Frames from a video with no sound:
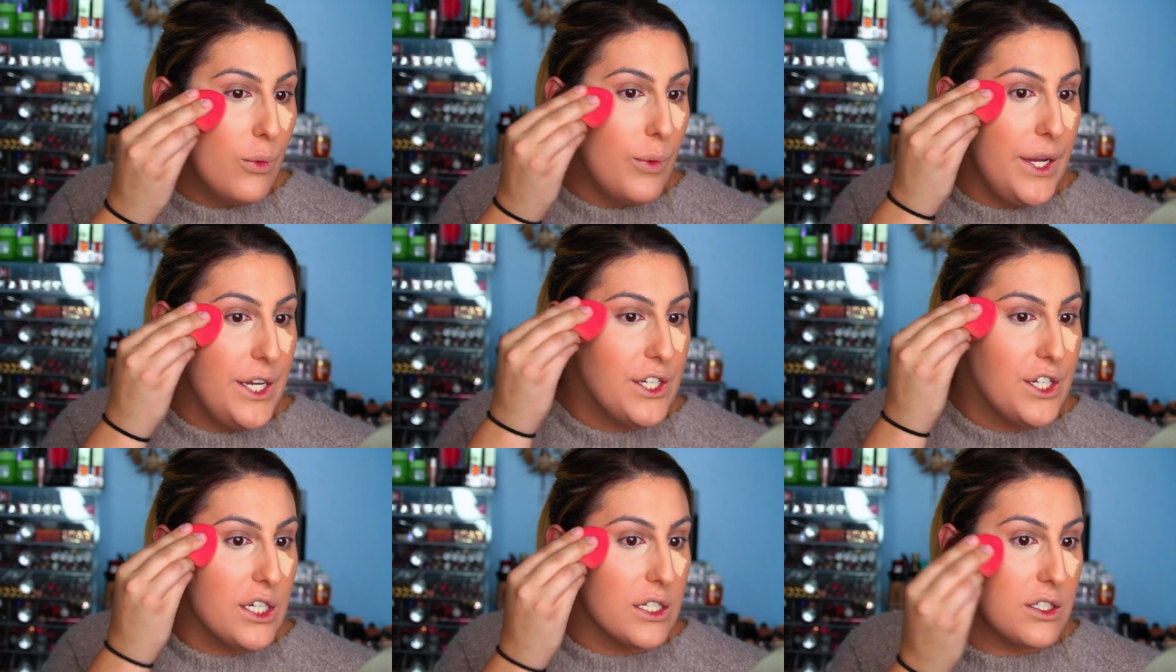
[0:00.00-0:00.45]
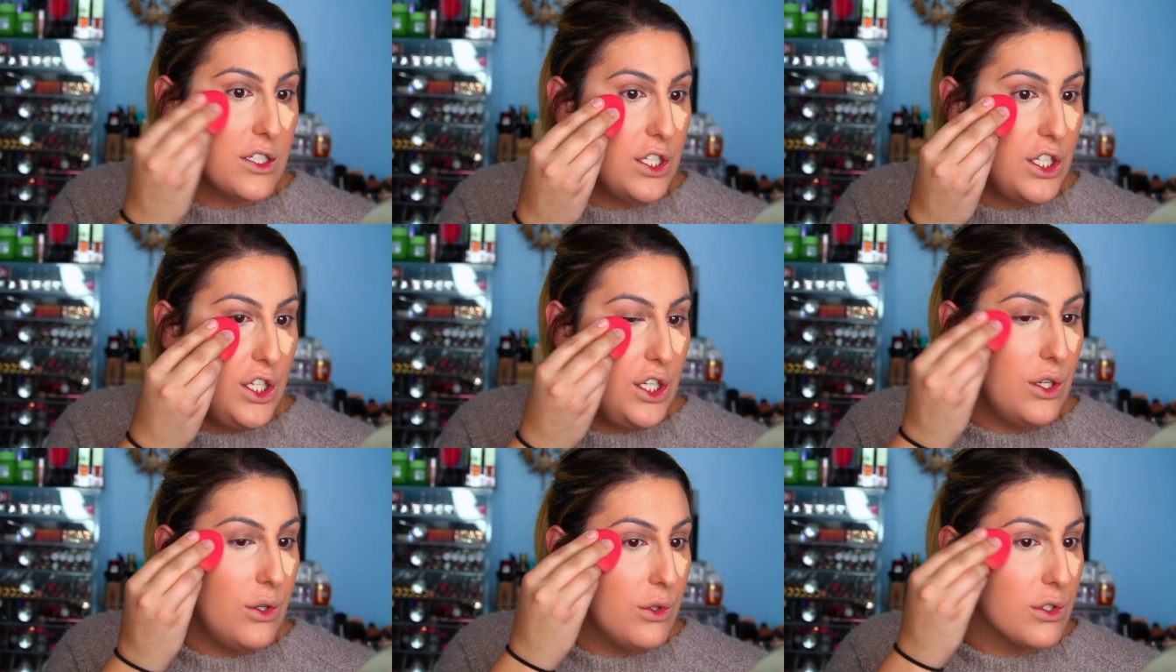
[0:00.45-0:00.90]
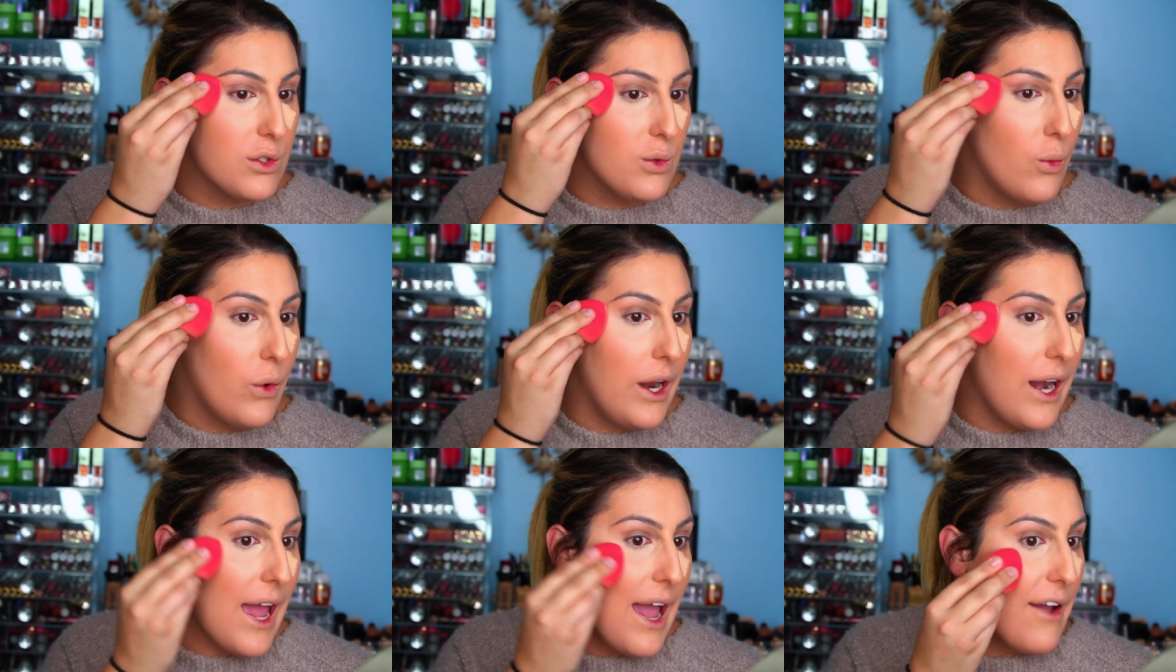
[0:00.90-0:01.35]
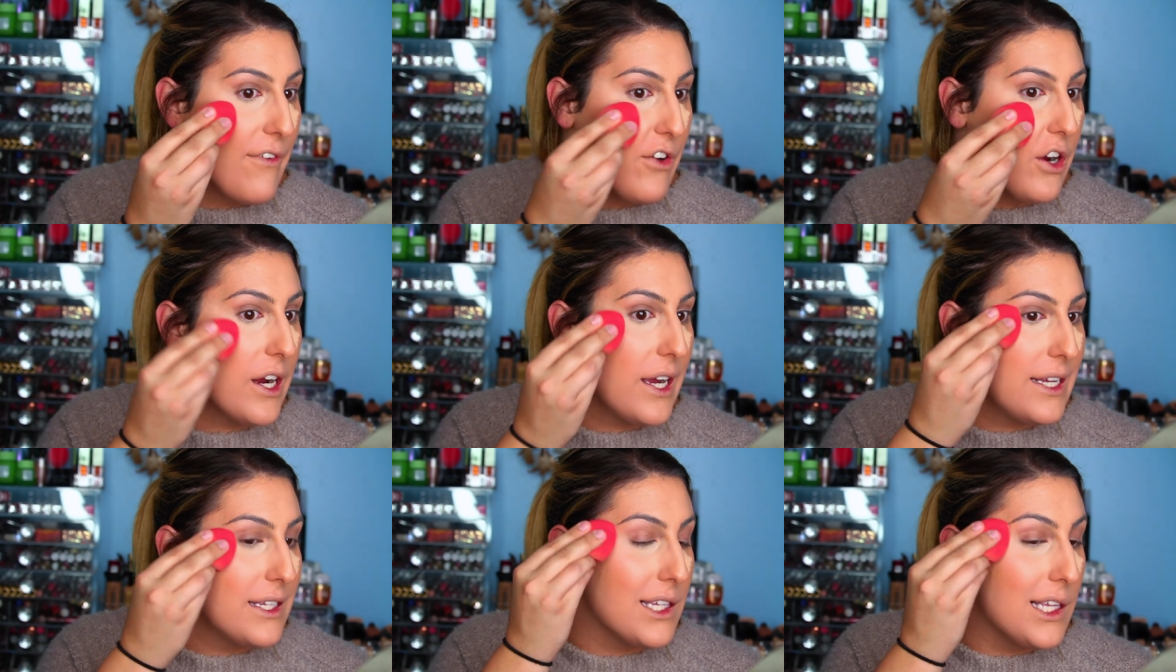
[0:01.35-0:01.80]
We just use
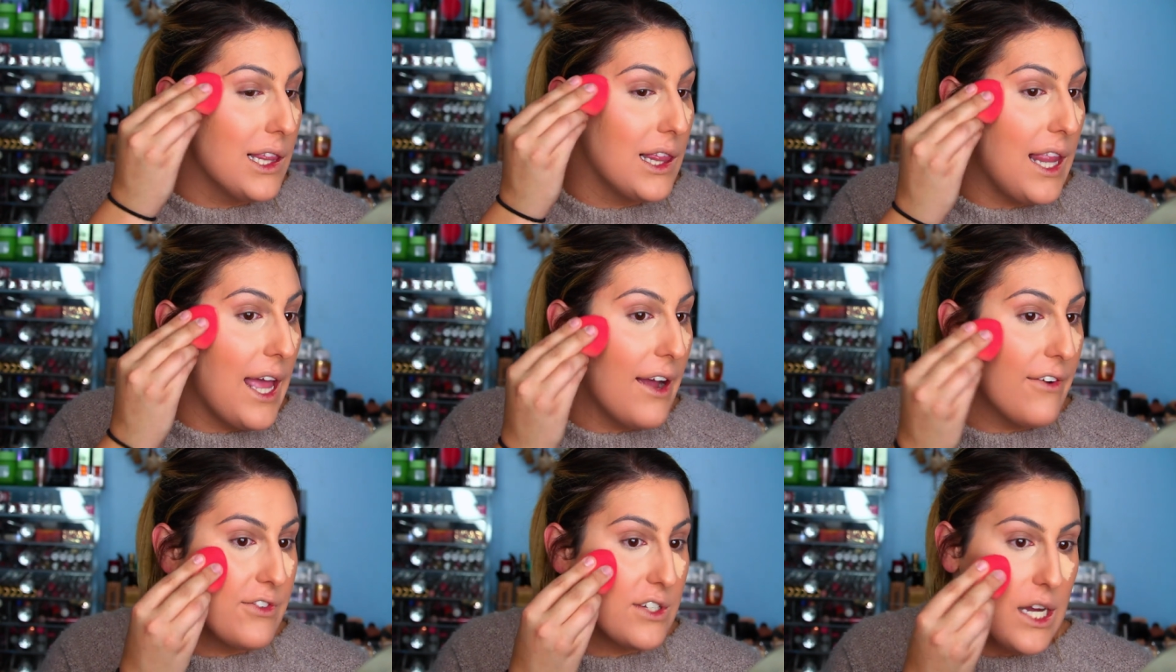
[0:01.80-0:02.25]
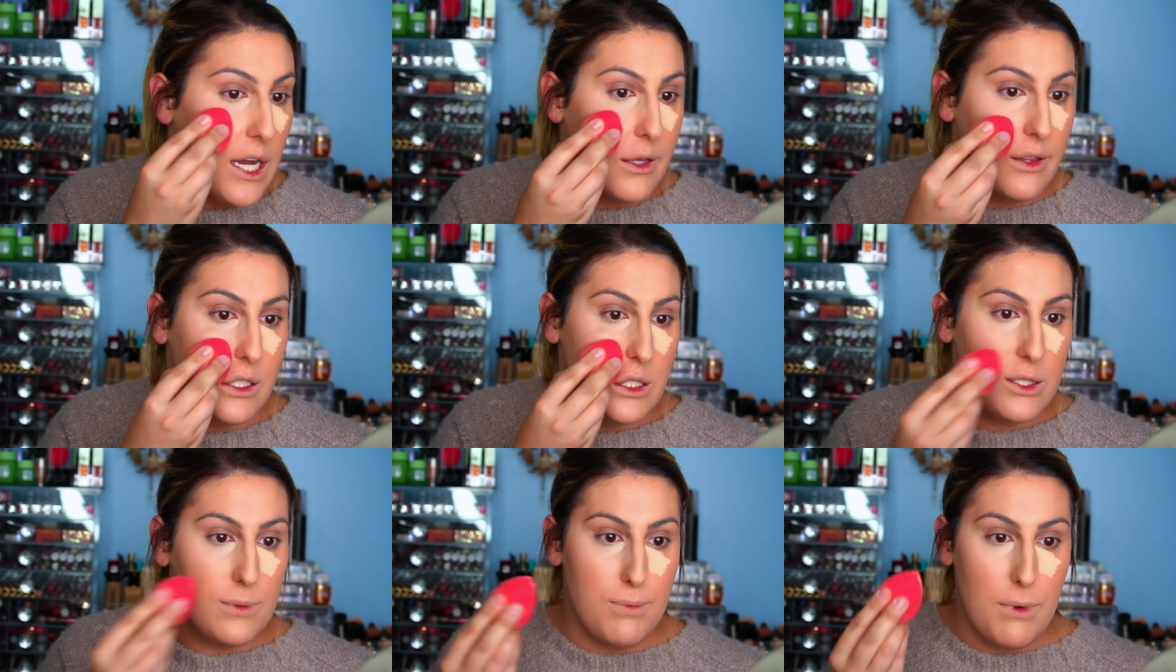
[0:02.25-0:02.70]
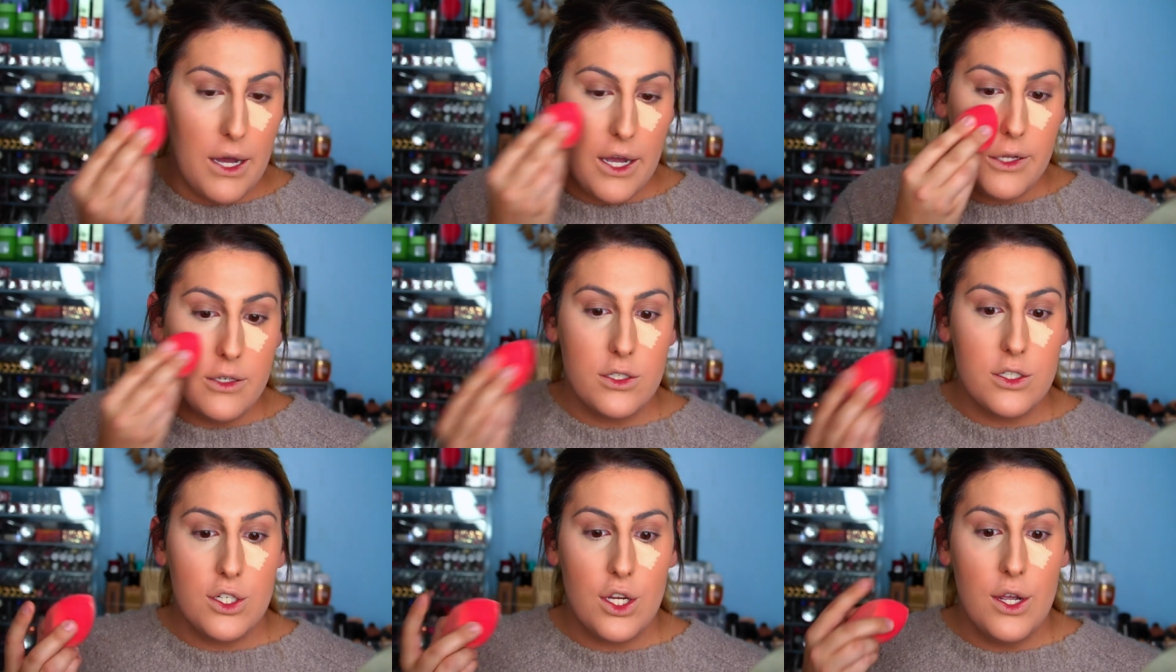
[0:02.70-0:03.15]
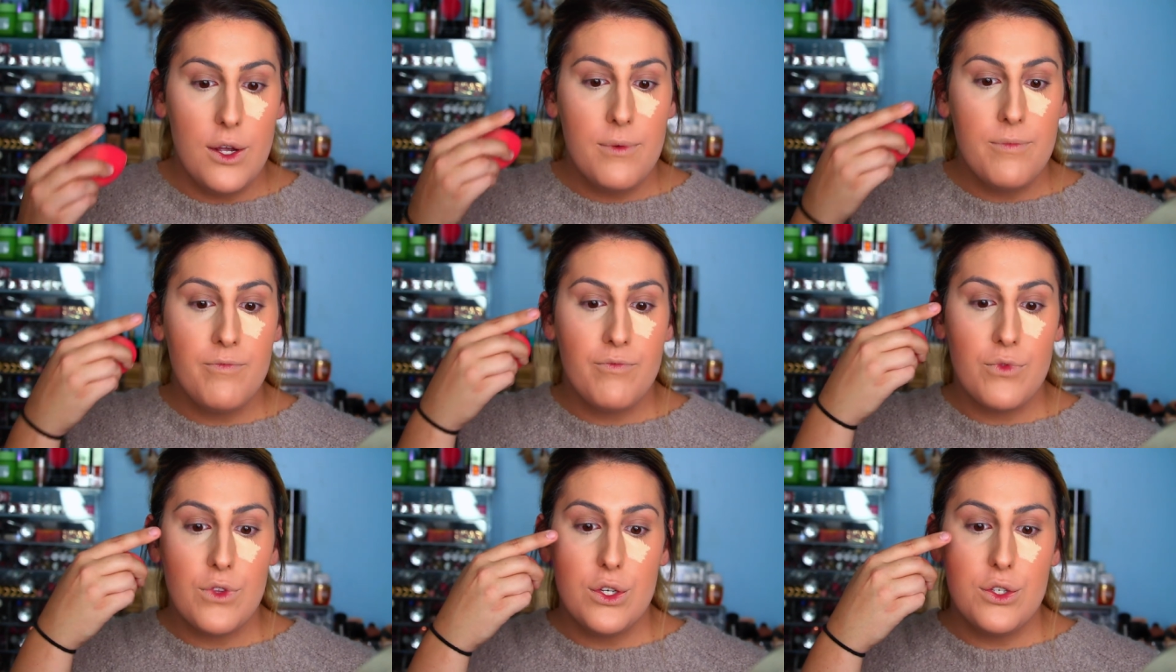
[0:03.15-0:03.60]
whatever is left on the sponge
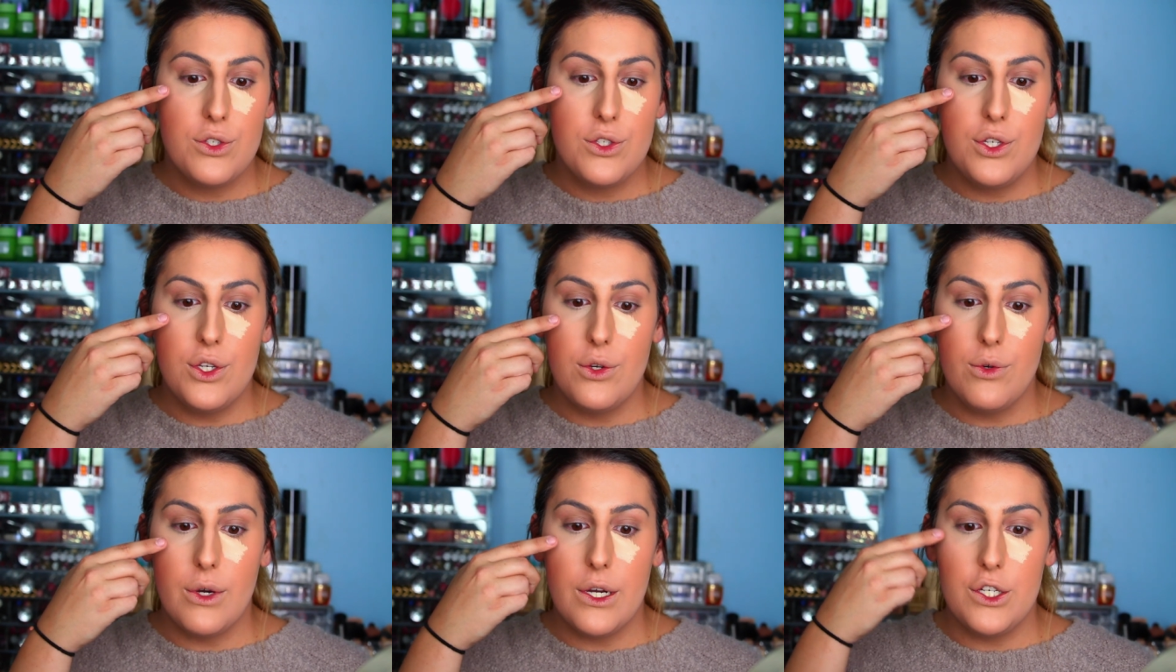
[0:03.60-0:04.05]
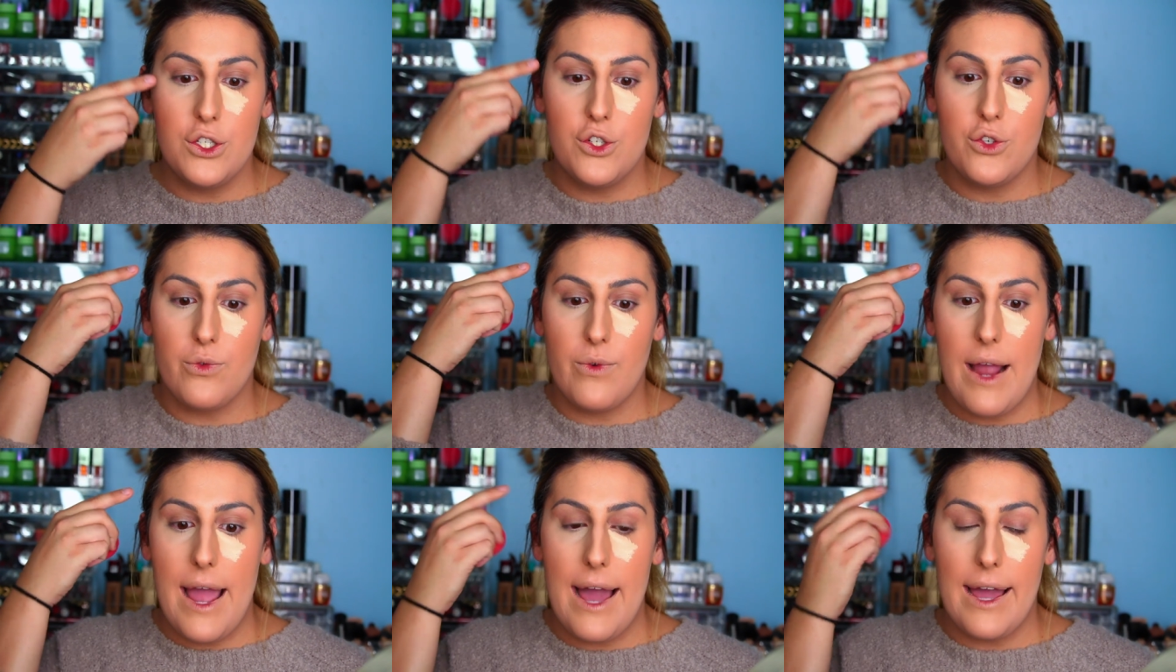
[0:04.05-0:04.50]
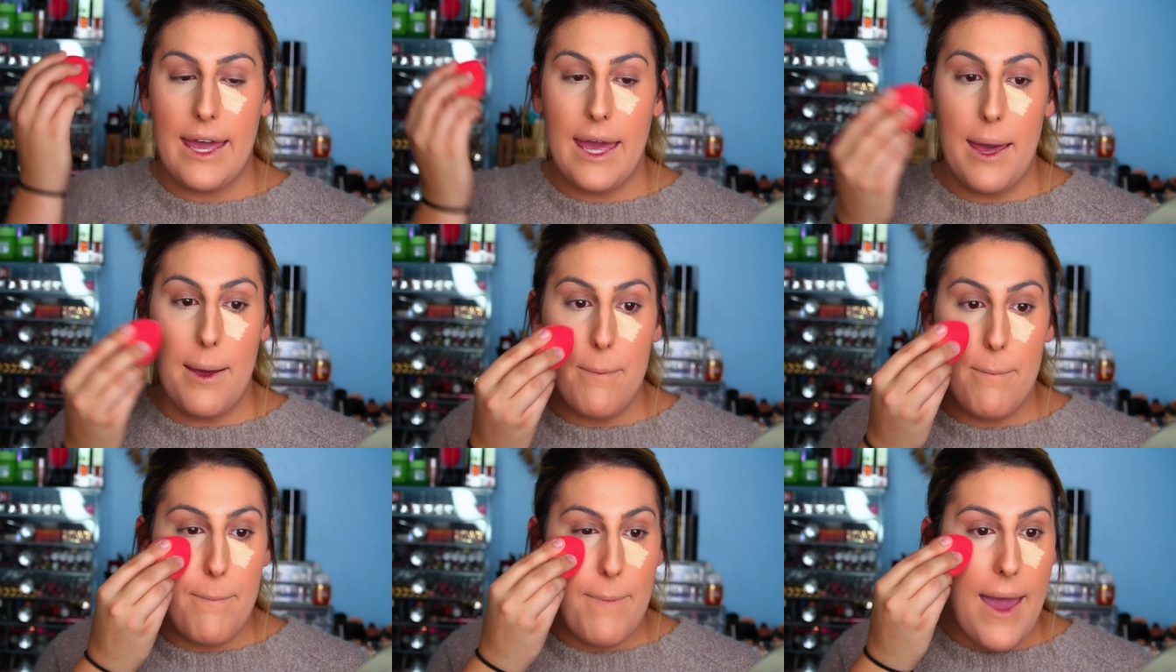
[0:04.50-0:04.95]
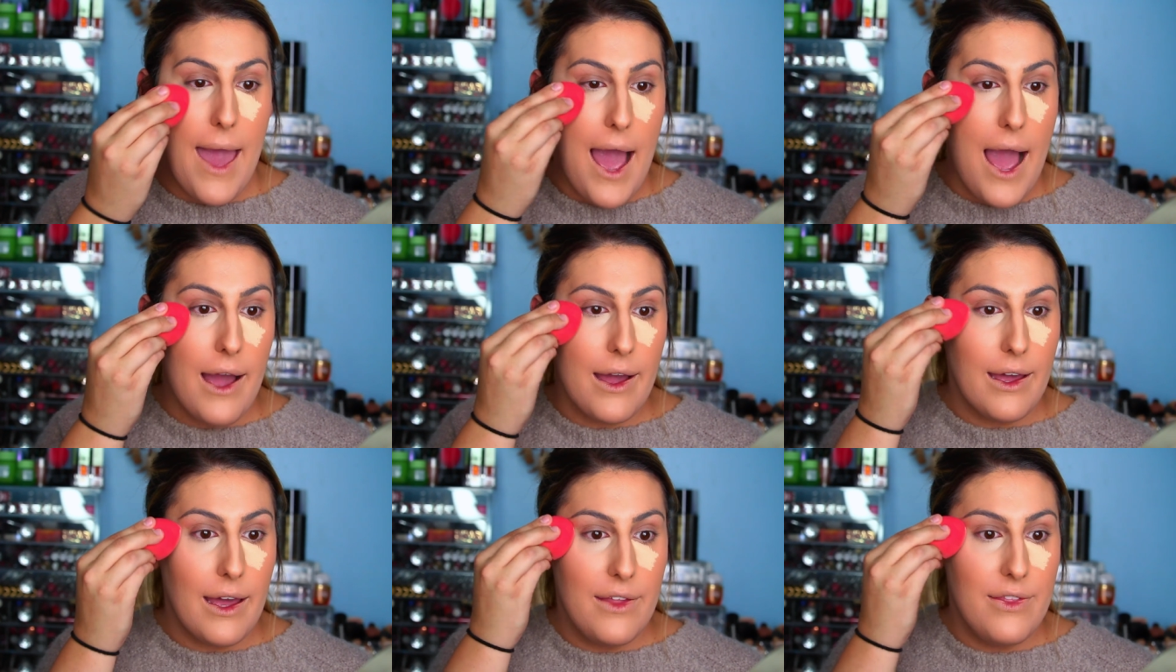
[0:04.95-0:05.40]
to drag it
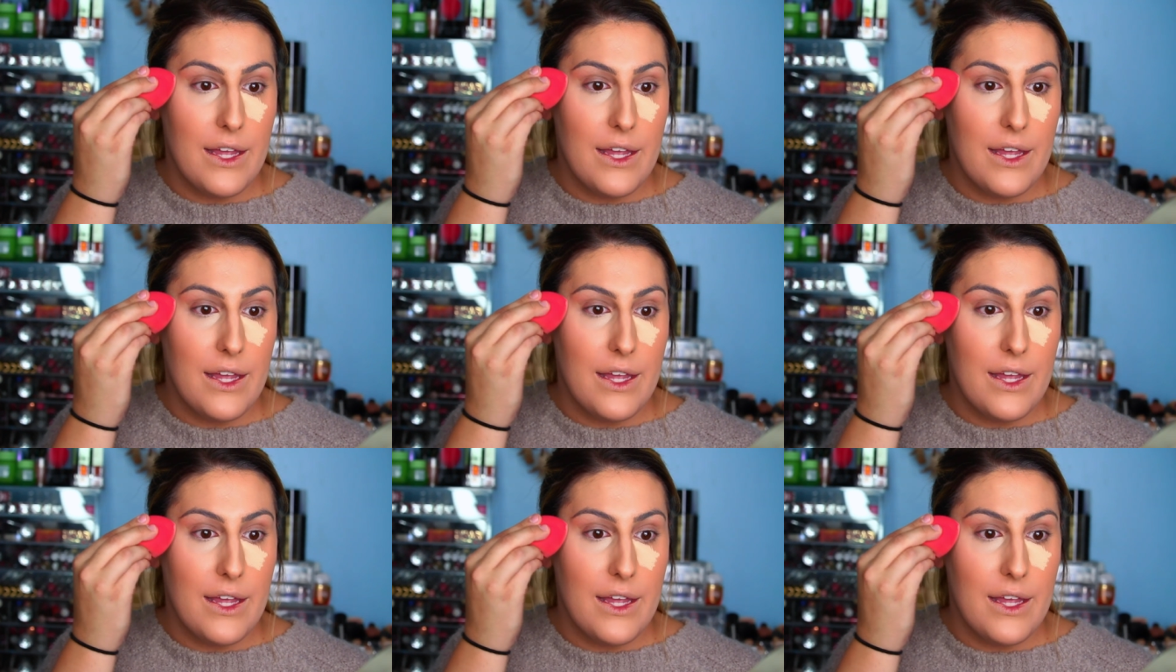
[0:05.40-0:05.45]
back.